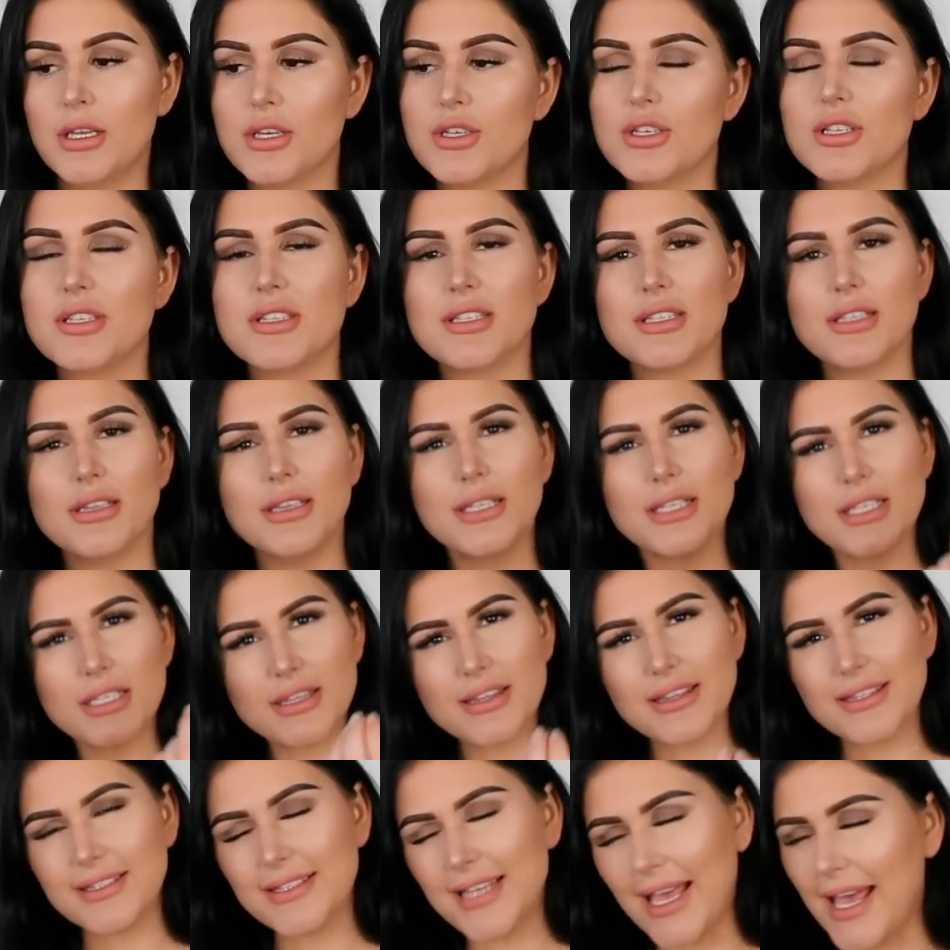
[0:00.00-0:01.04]
just like
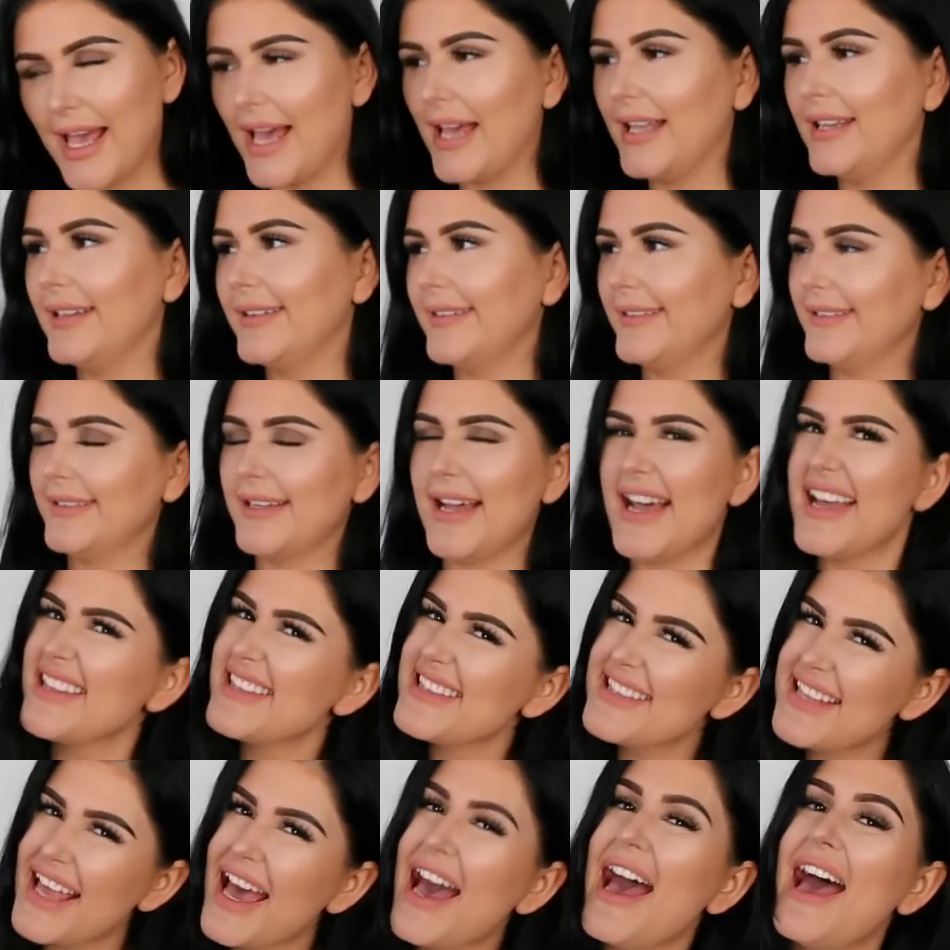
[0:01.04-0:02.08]
a
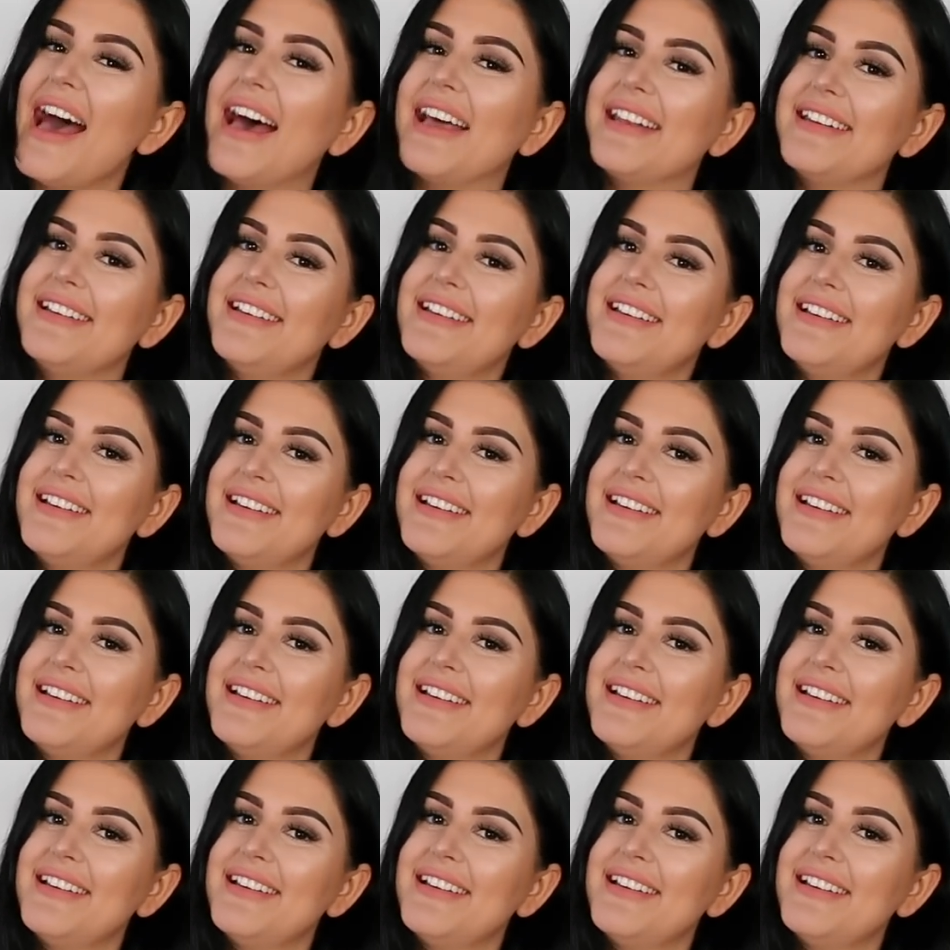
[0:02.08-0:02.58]
tad,